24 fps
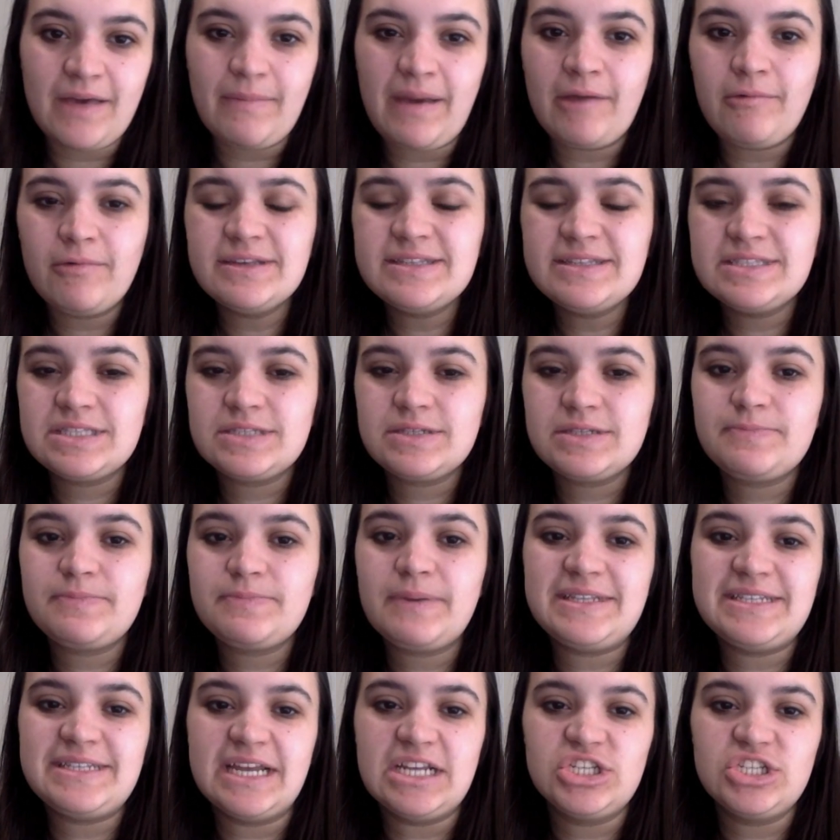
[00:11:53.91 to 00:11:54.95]
I was
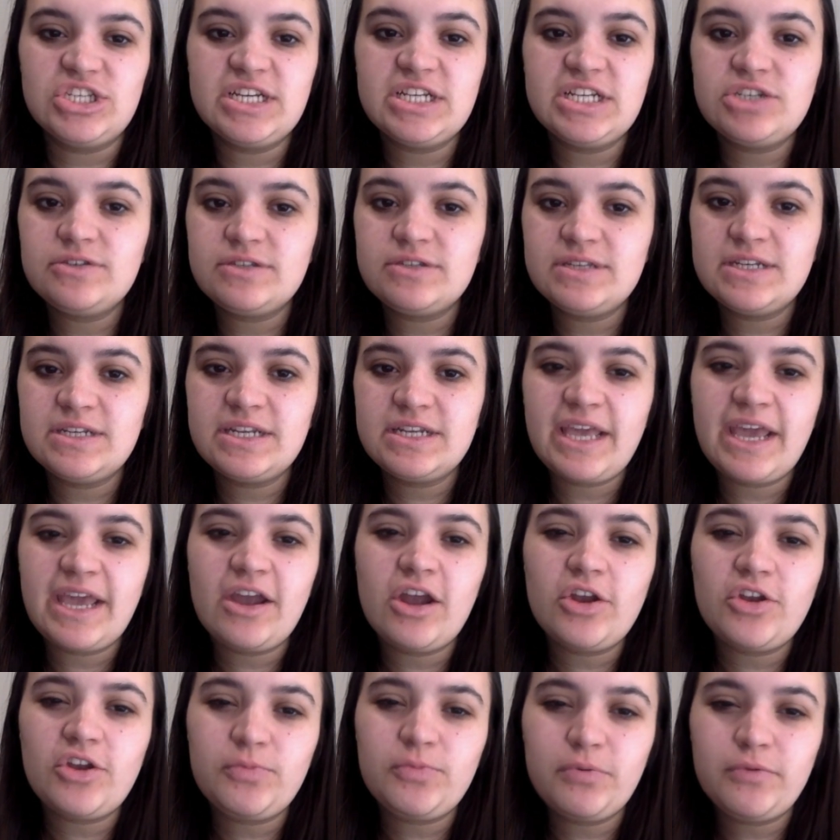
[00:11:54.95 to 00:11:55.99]
potentially interested in
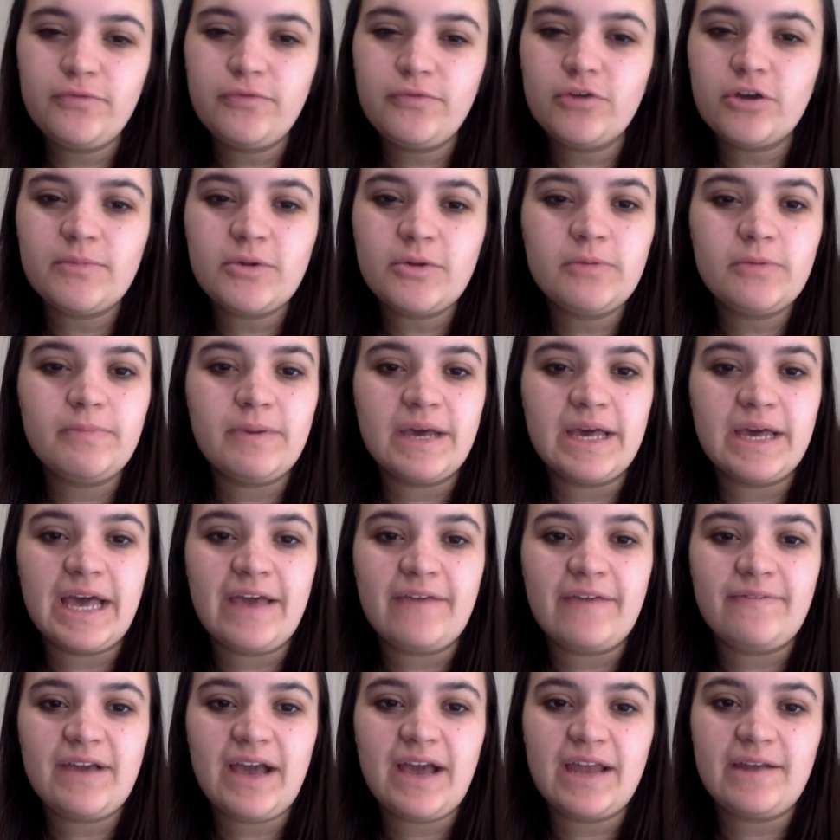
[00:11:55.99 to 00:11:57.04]
character performer, but
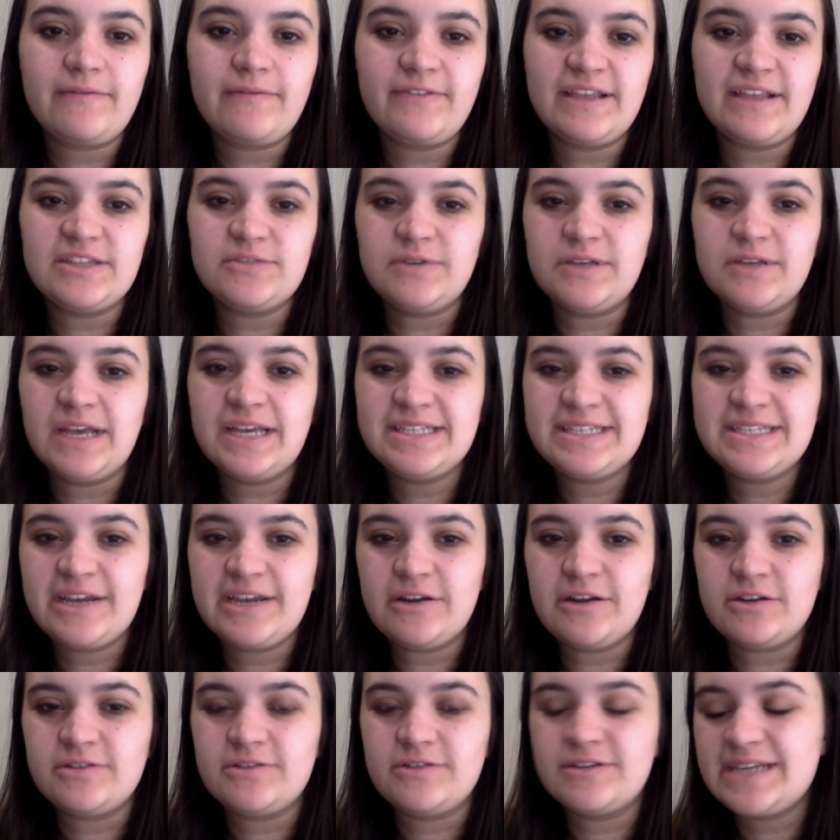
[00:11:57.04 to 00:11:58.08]
I've kind of since realized
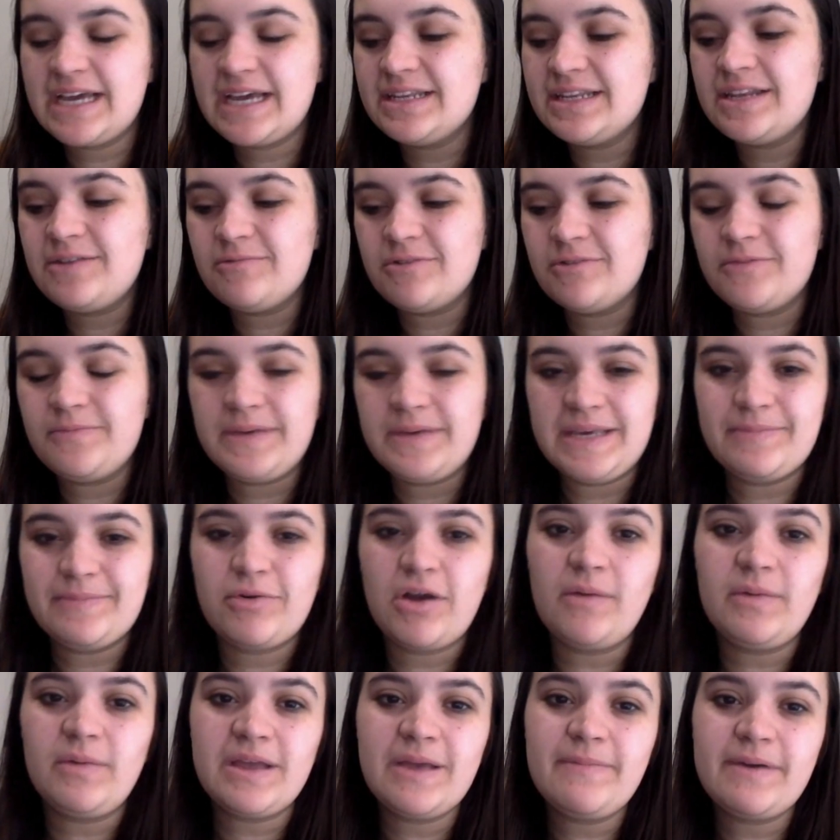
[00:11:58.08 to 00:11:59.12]
character attendant would be
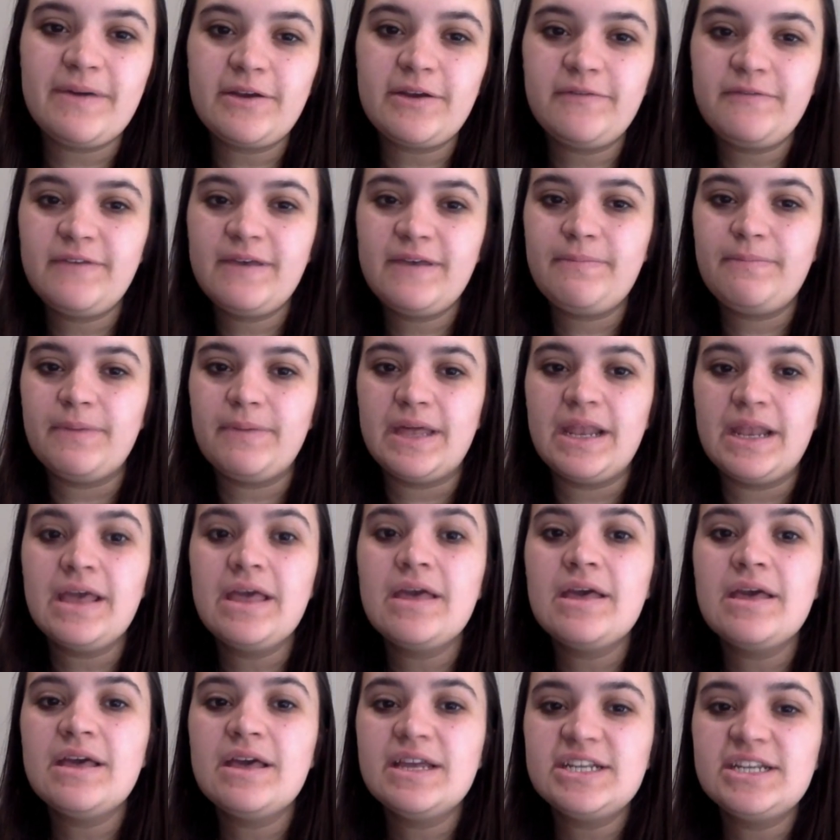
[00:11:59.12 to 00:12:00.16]
probably a better fit, but
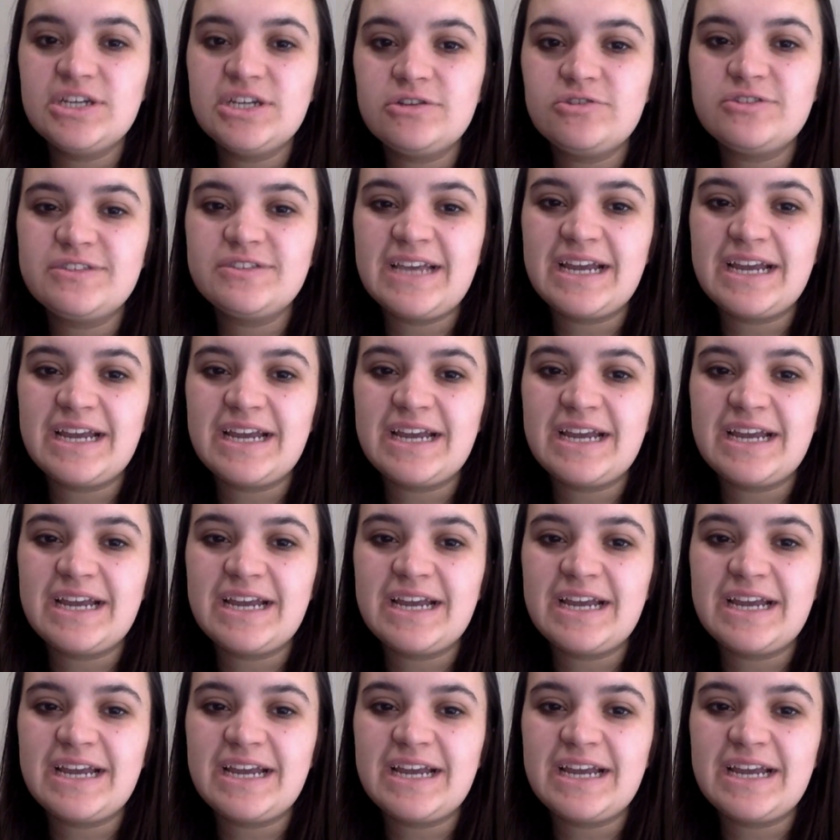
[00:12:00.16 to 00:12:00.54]
children's